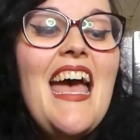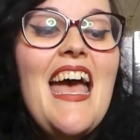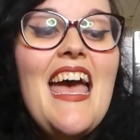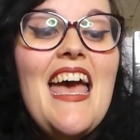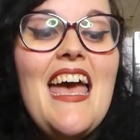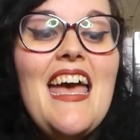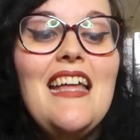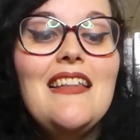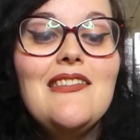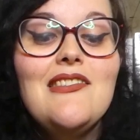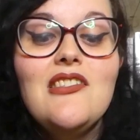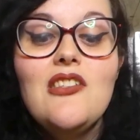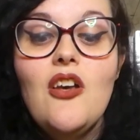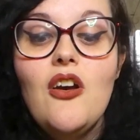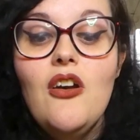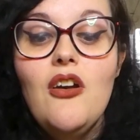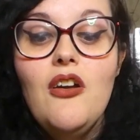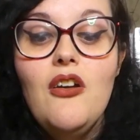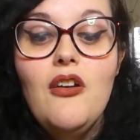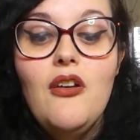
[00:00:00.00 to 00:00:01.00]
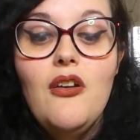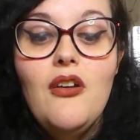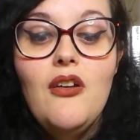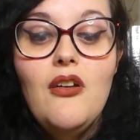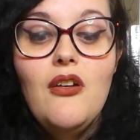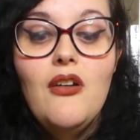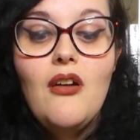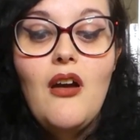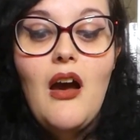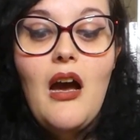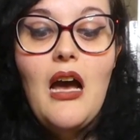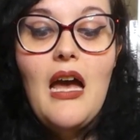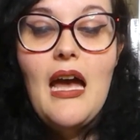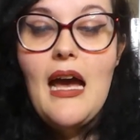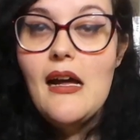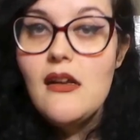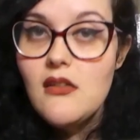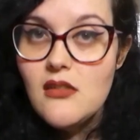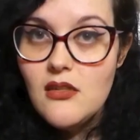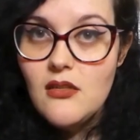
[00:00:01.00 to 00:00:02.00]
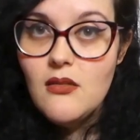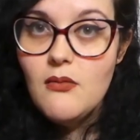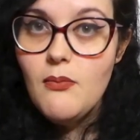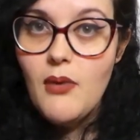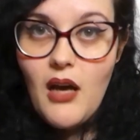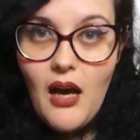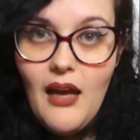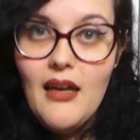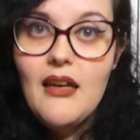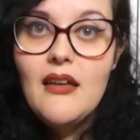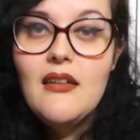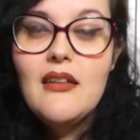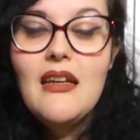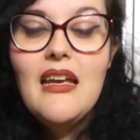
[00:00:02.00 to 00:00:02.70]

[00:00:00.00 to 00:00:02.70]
and so I had to buy it.